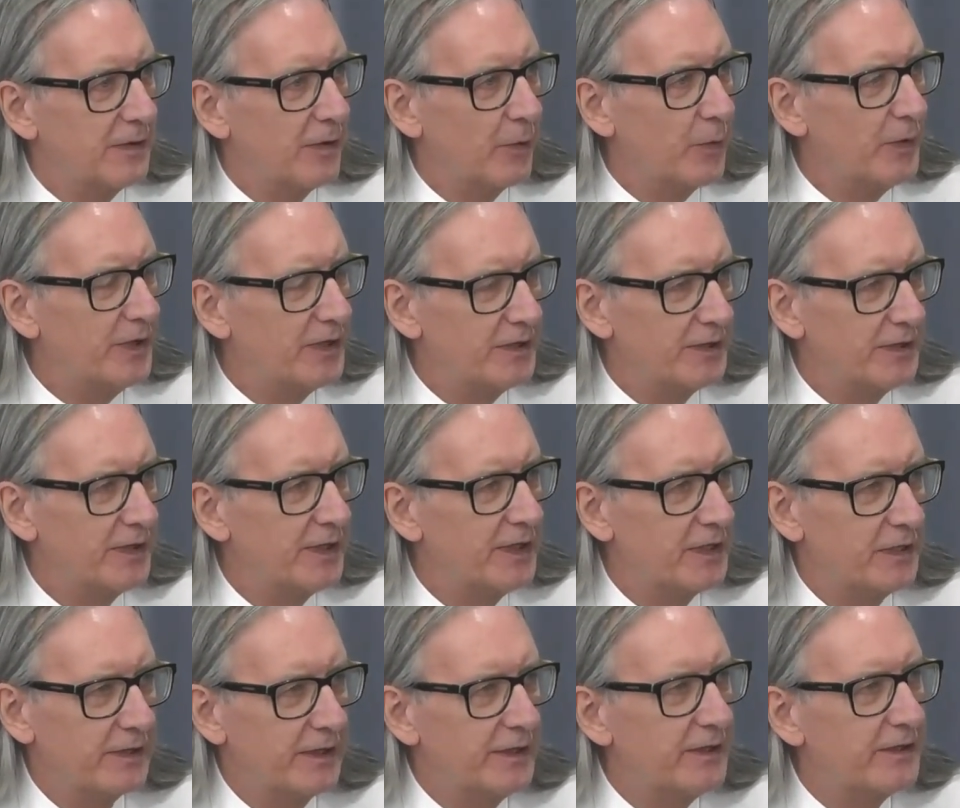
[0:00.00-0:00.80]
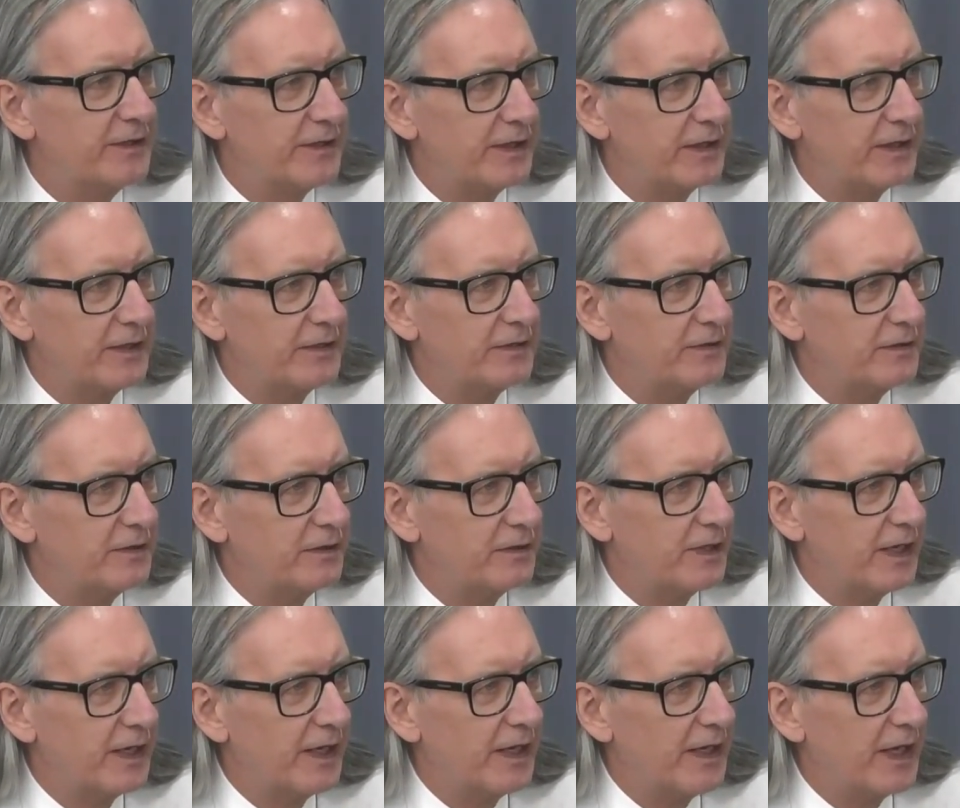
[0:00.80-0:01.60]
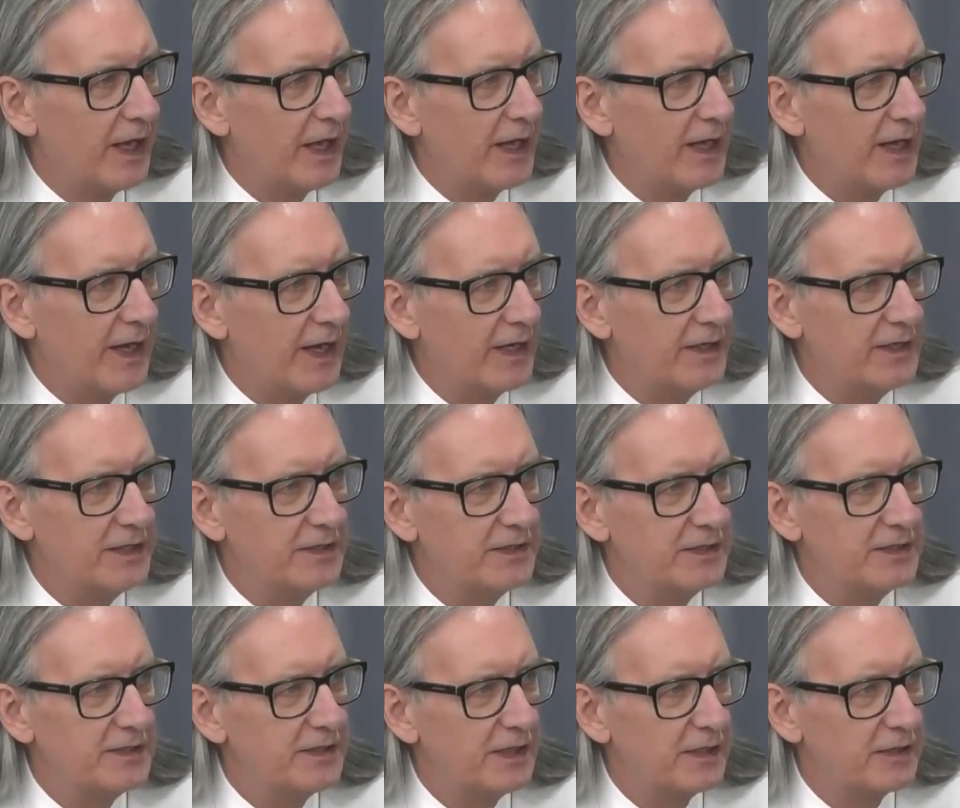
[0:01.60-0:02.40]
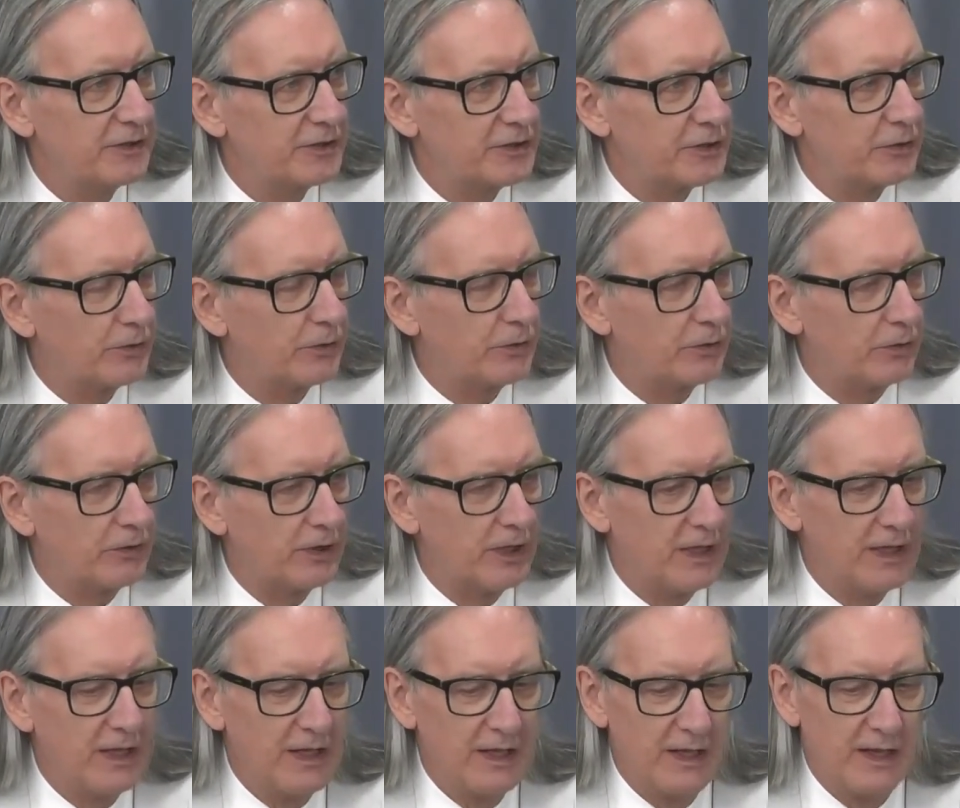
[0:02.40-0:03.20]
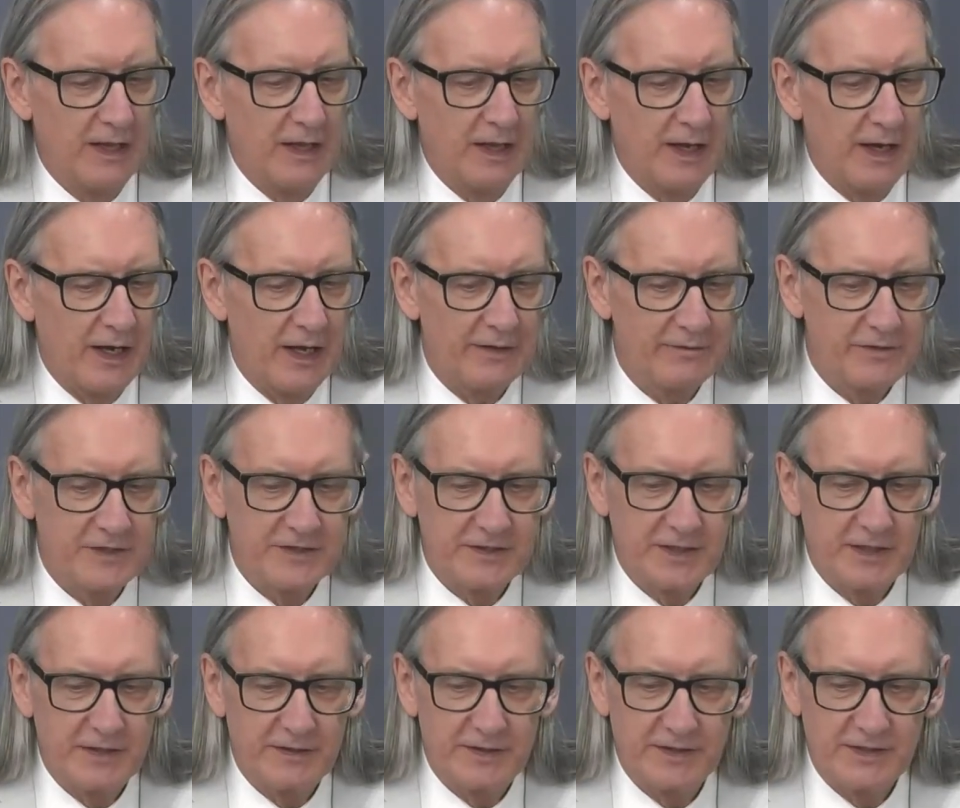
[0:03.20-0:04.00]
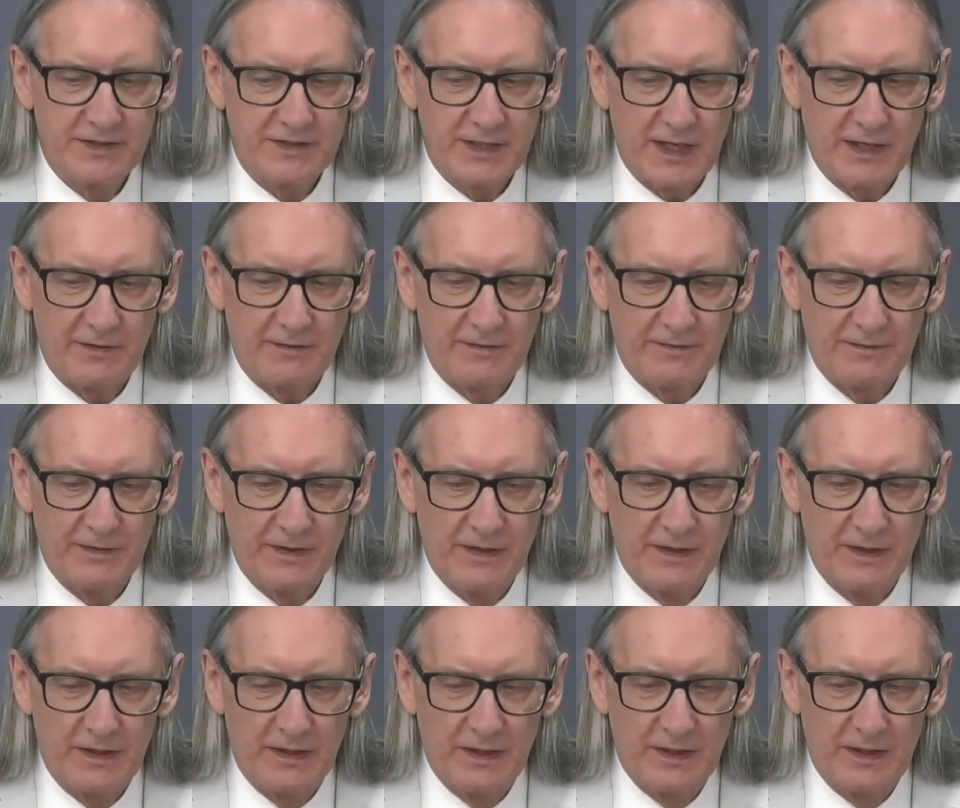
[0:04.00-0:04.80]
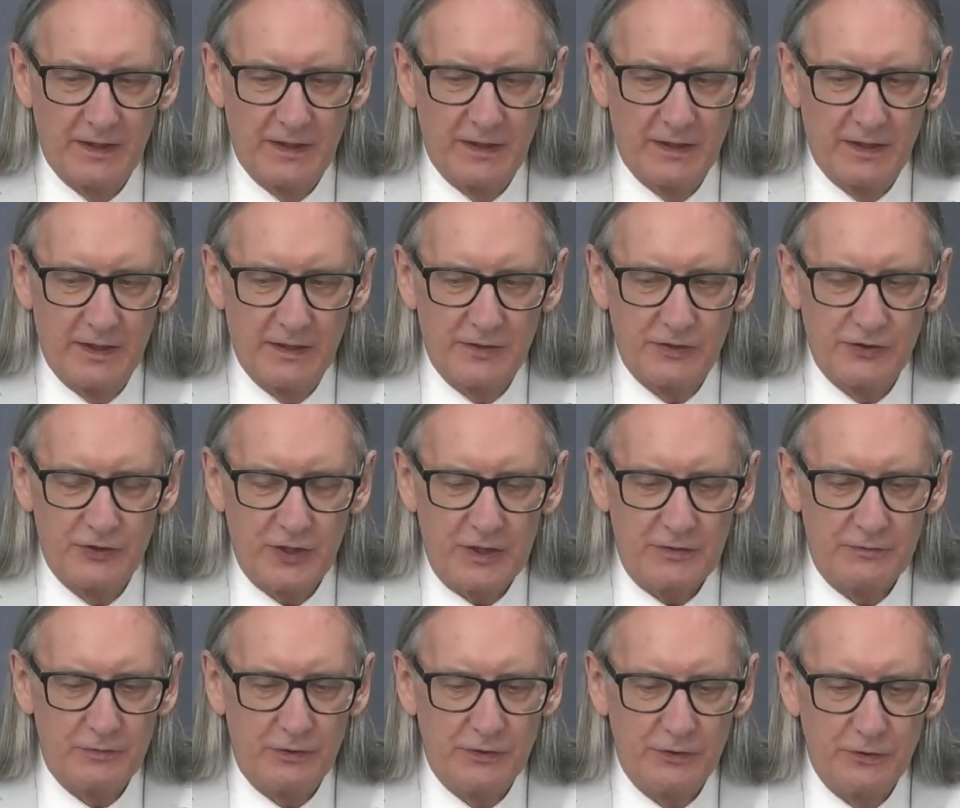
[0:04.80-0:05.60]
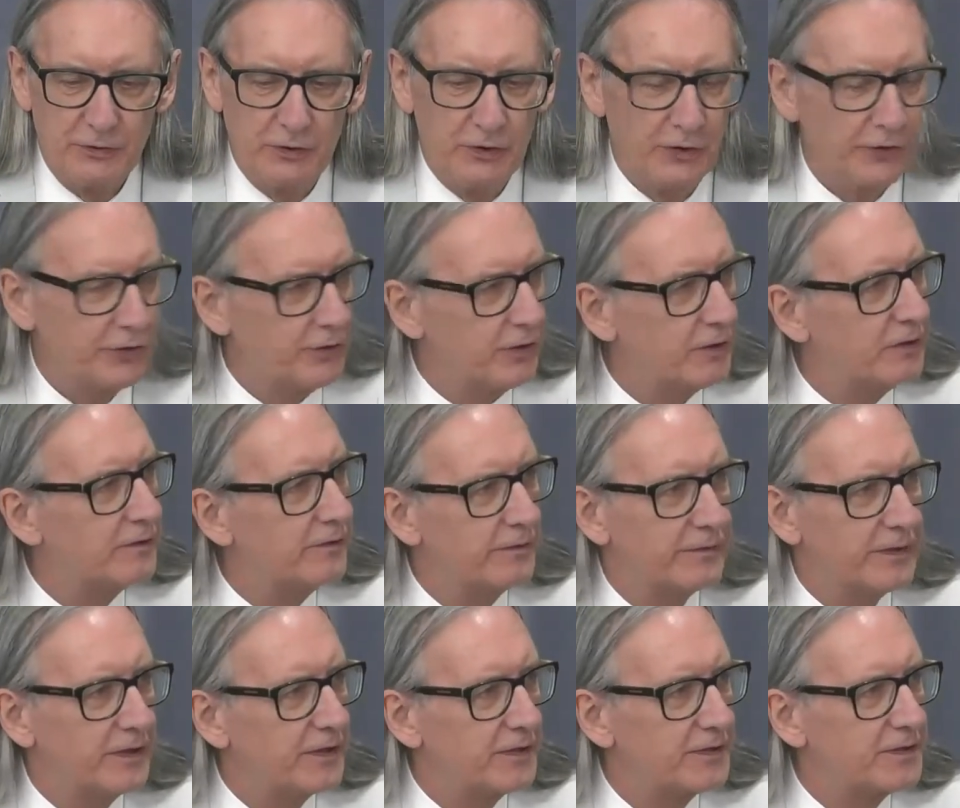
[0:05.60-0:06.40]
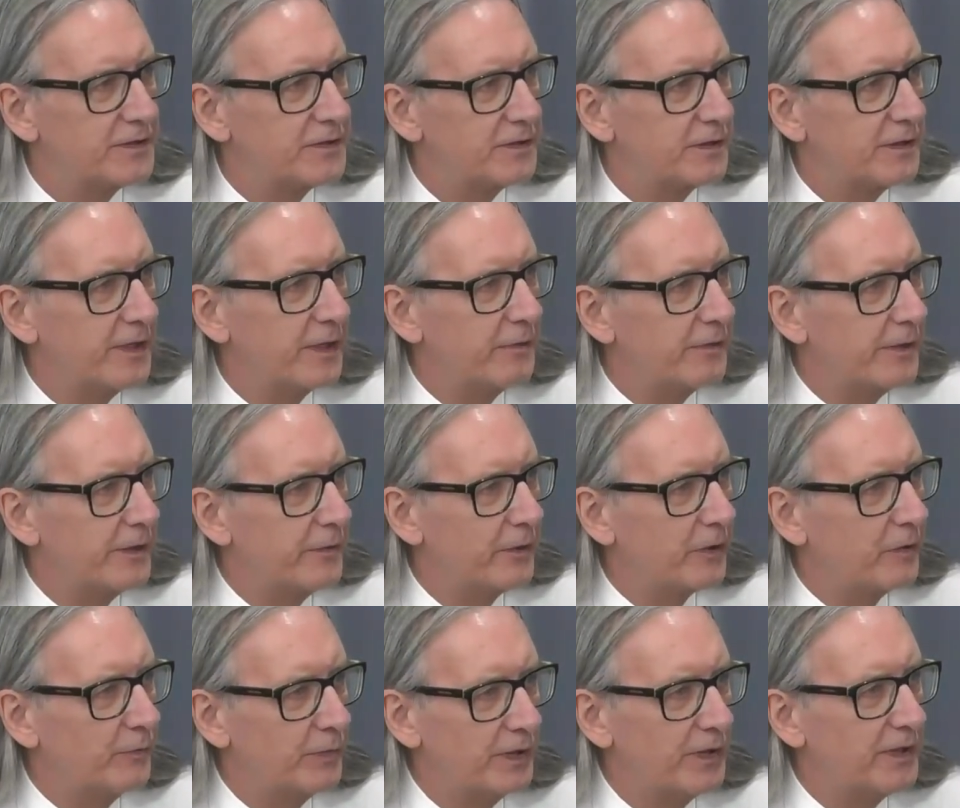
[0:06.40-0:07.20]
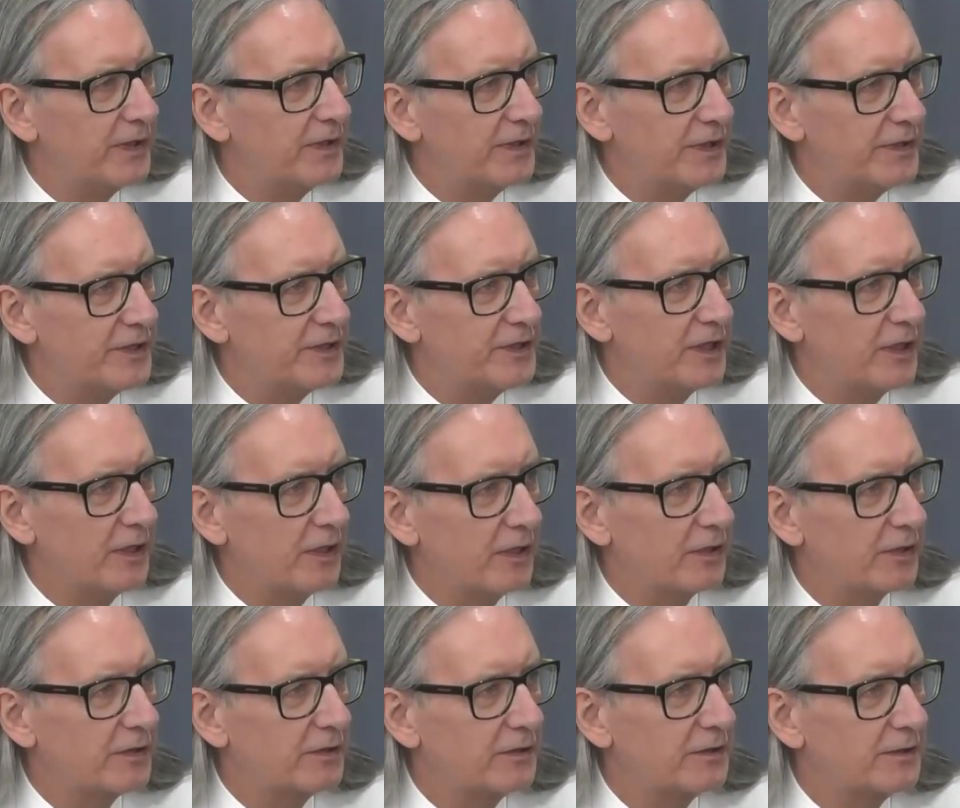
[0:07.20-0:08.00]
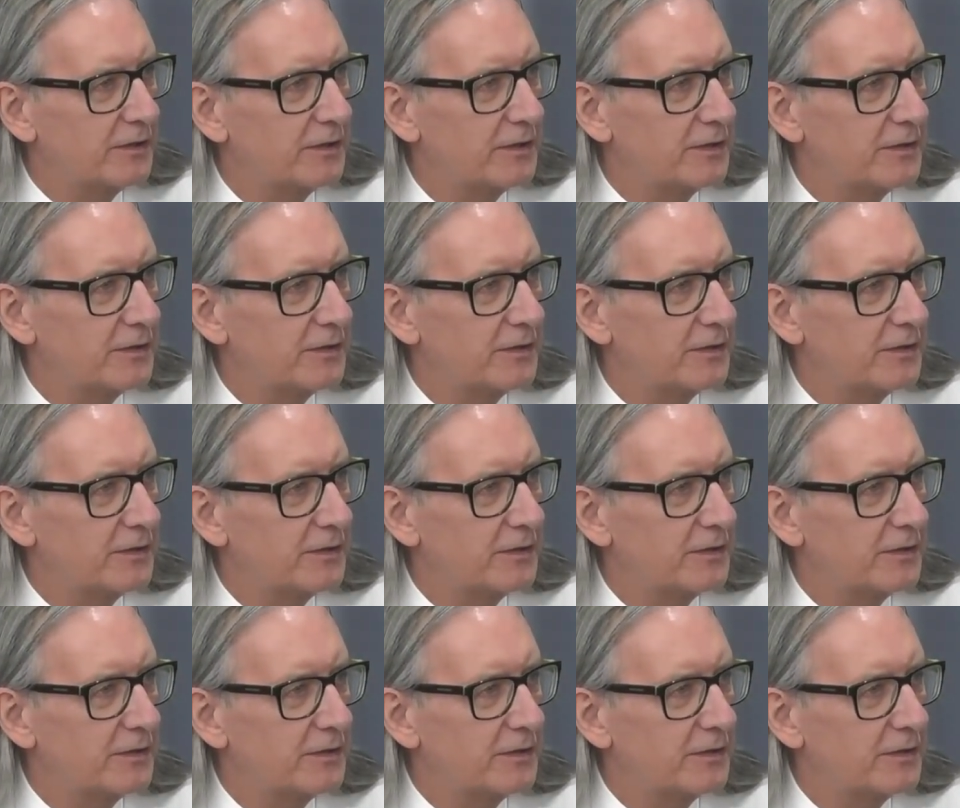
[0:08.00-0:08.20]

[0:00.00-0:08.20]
We didn't hear anything in any detail at all, and I have to say the staff in general knew nothing of this. They were completely in the dark.